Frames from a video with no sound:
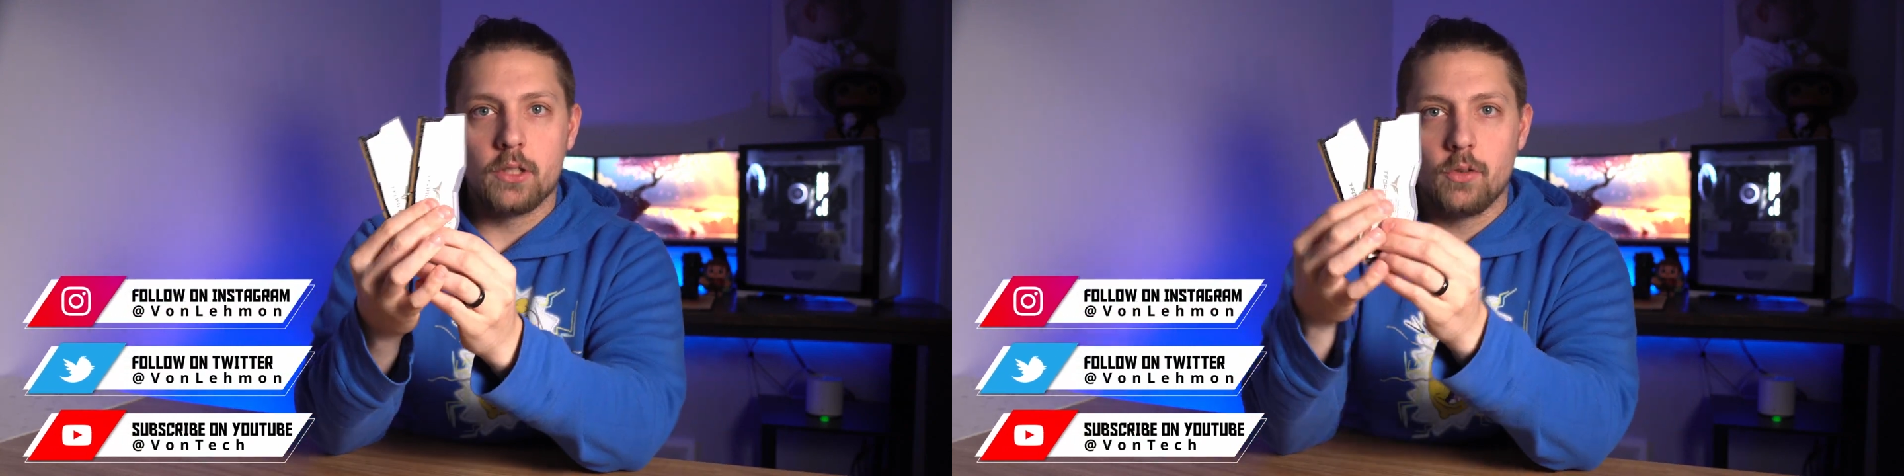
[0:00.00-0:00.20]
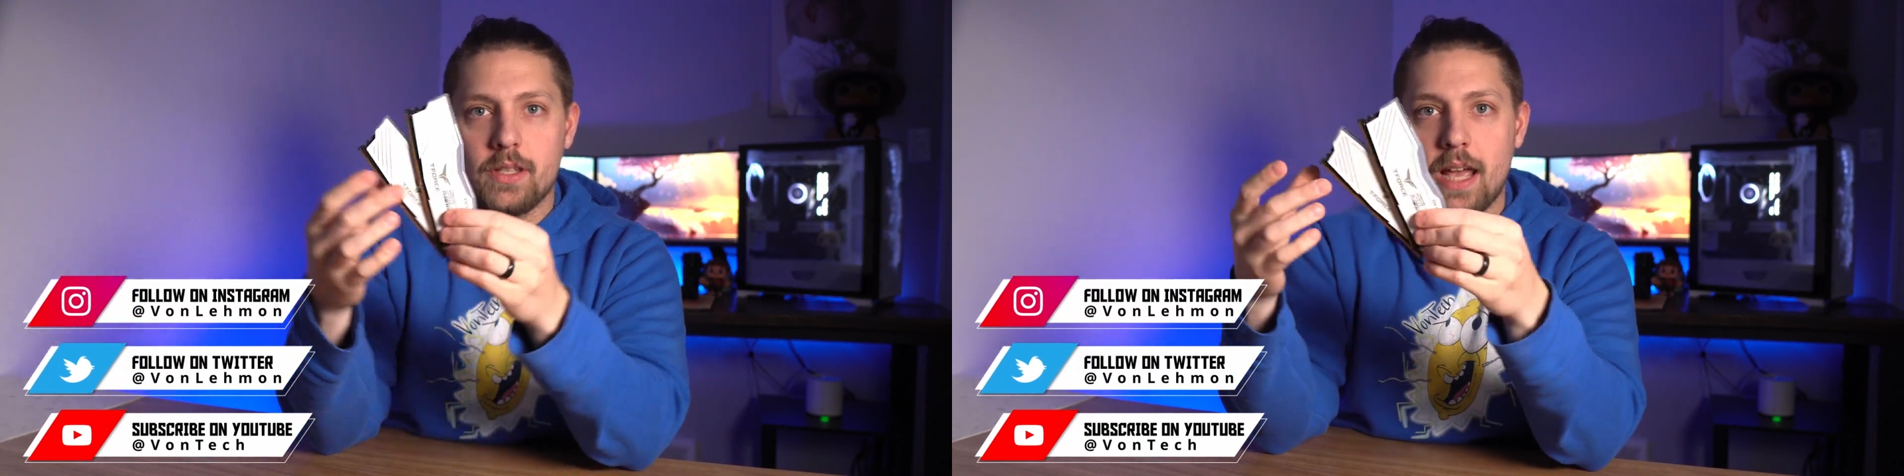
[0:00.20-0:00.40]

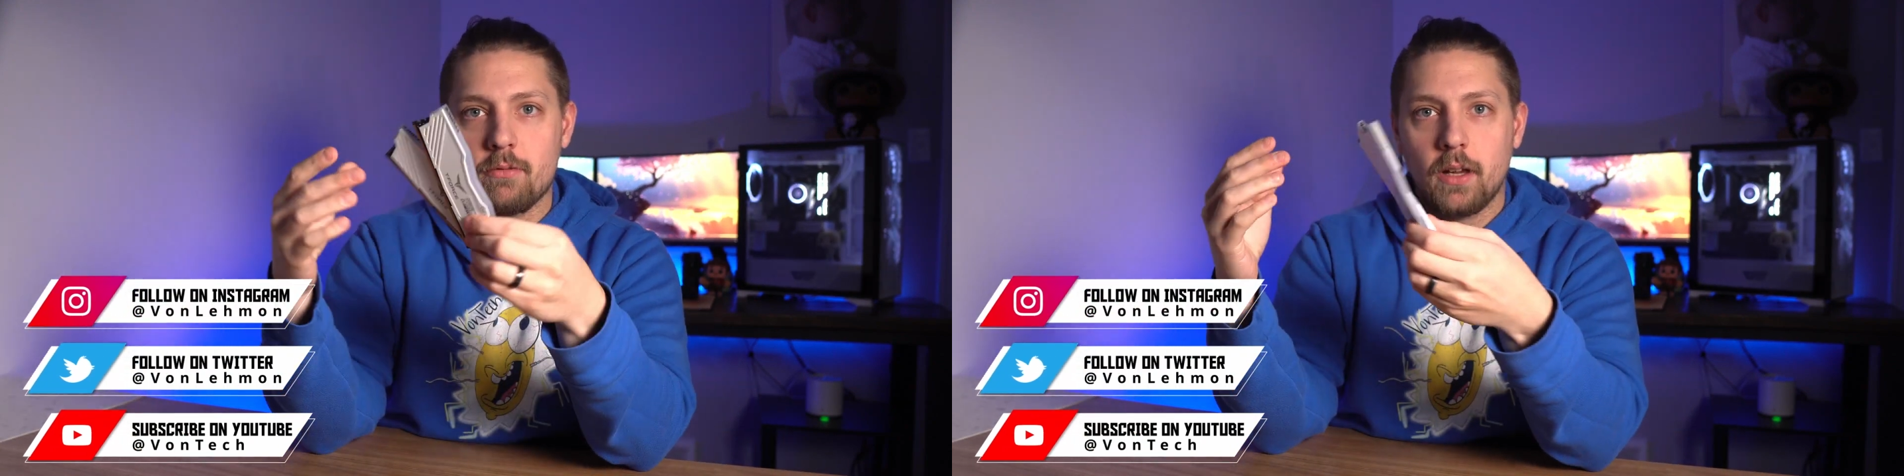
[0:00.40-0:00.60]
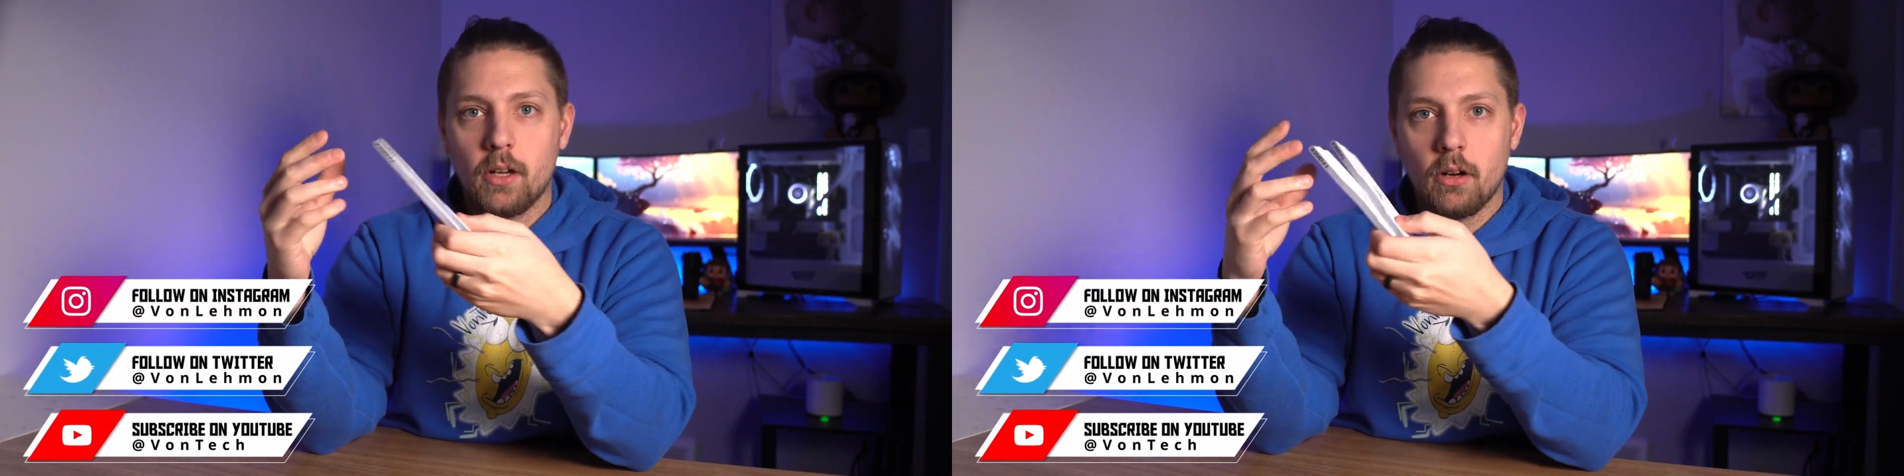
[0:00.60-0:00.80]
So these guys
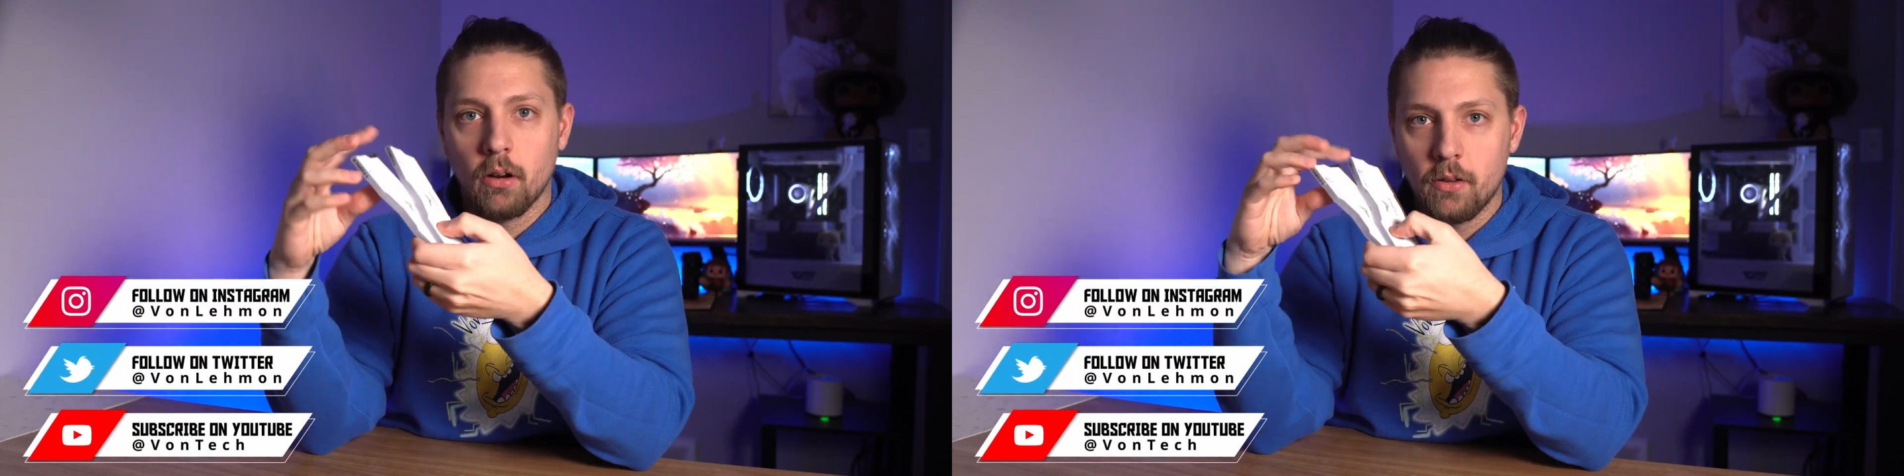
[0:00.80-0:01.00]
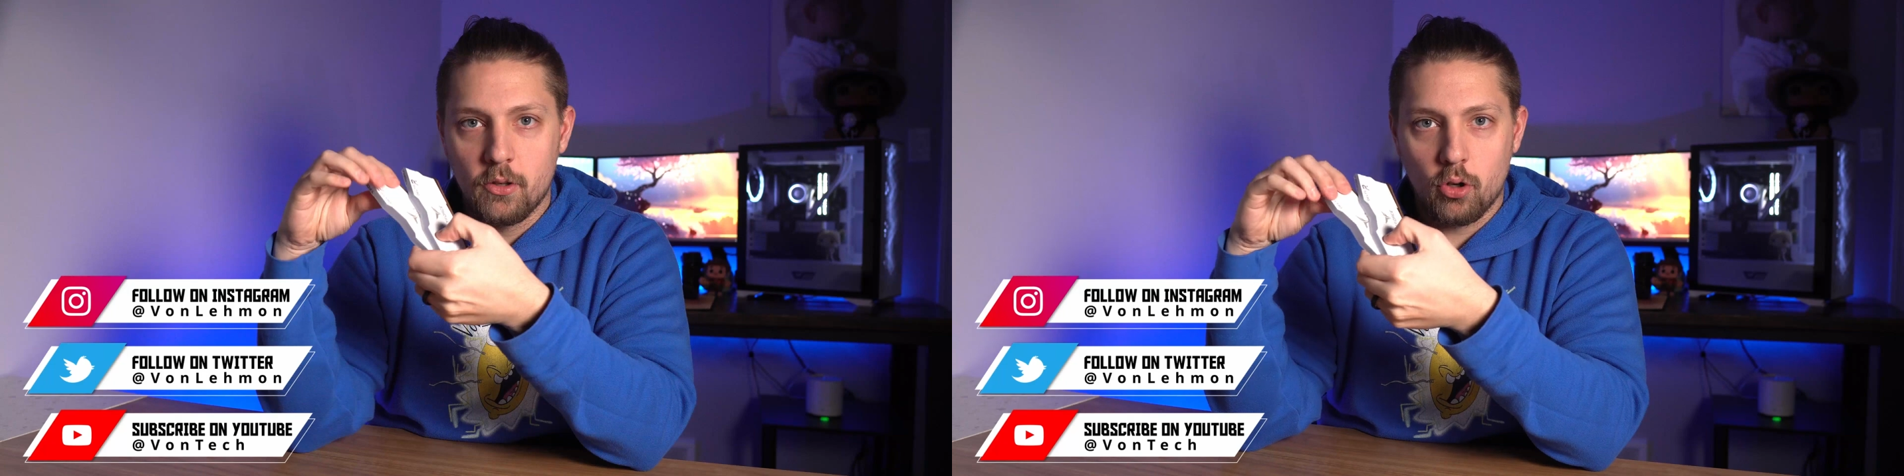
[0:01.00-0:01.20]
right here,
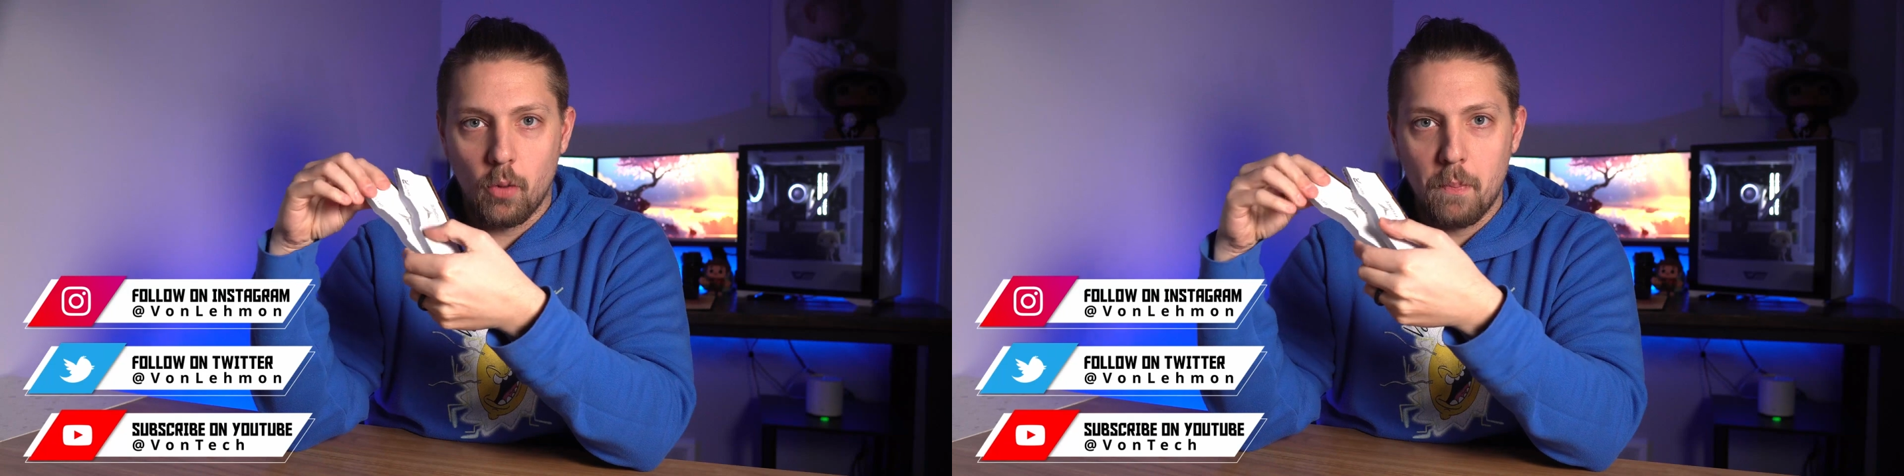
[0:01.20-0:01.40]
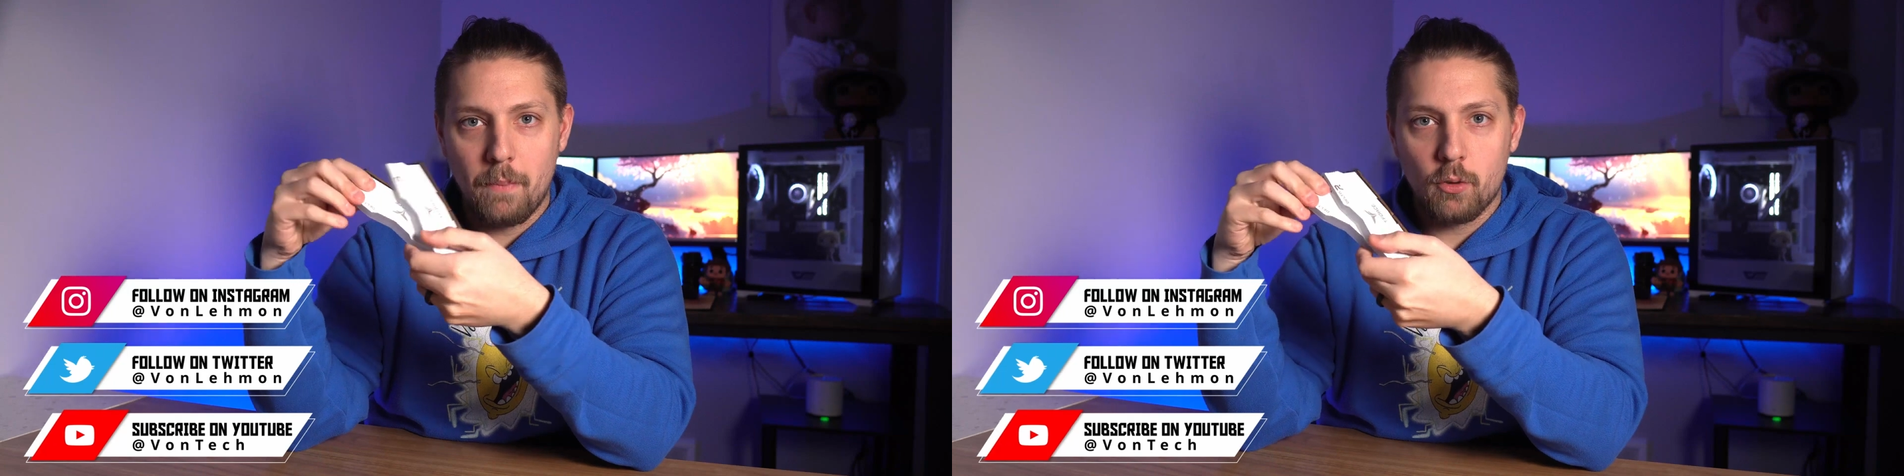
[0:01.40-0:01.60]
these are
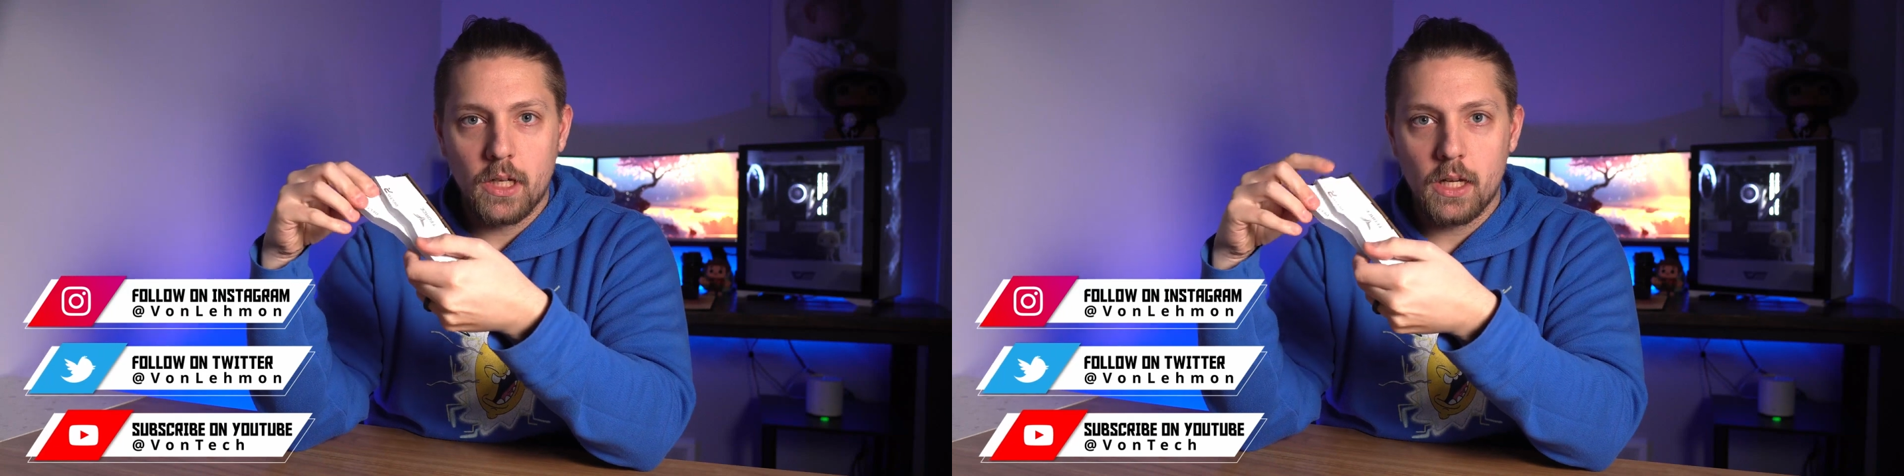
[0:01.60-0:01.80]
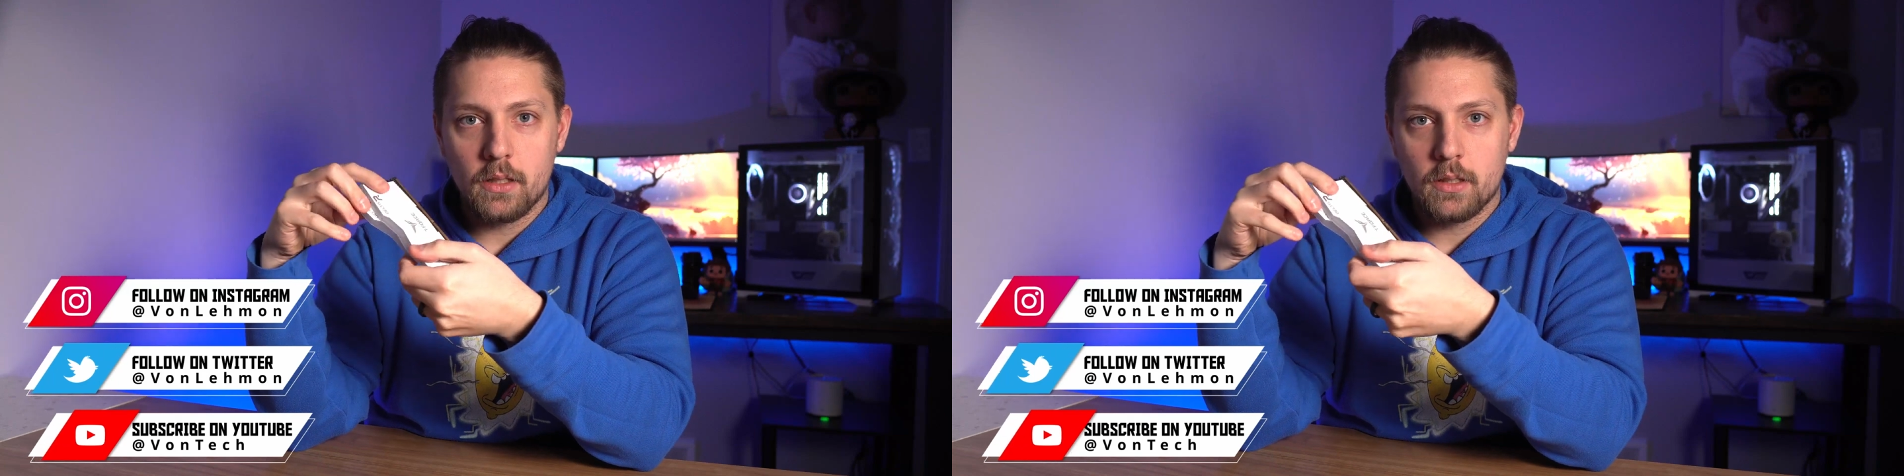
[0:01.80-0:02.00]
called memory
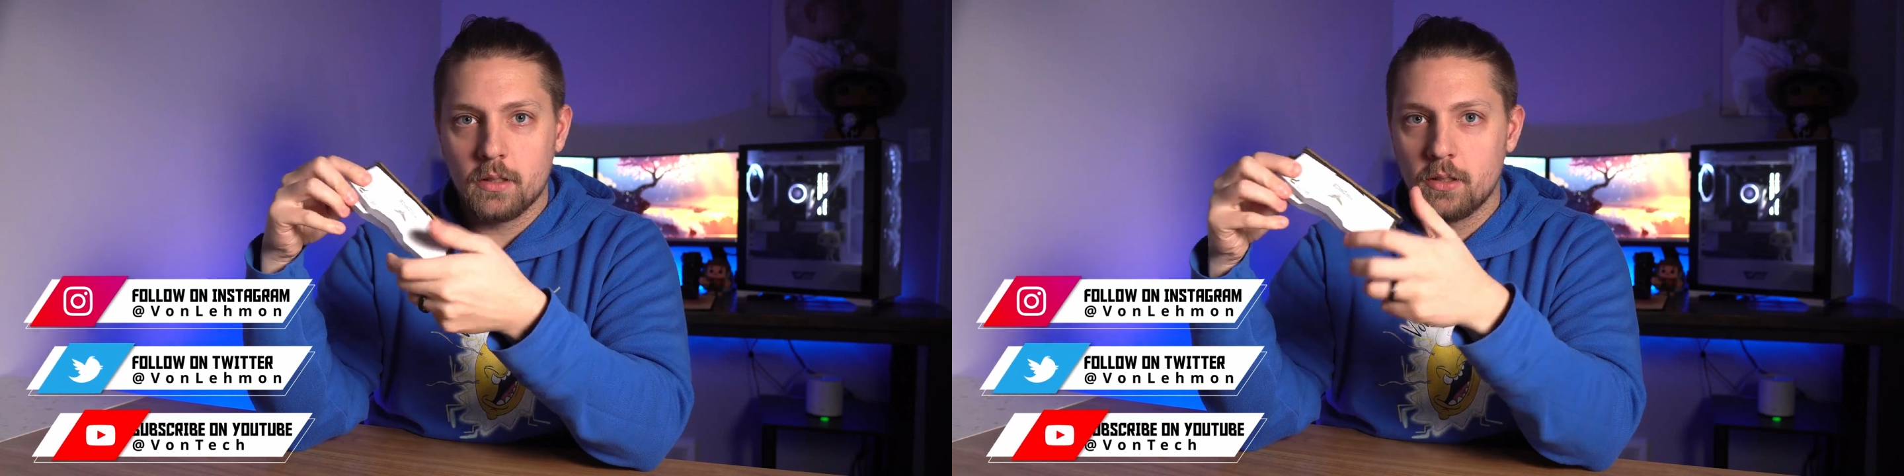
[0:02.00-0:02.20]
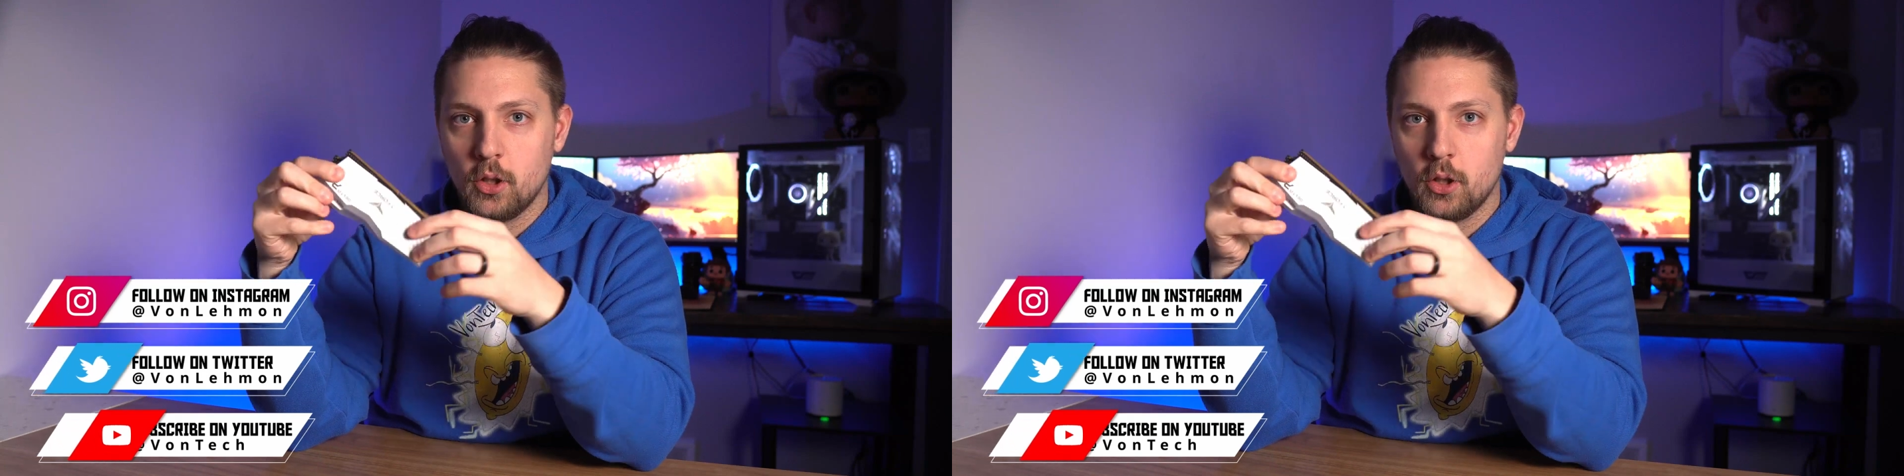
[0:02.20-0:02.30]
kits.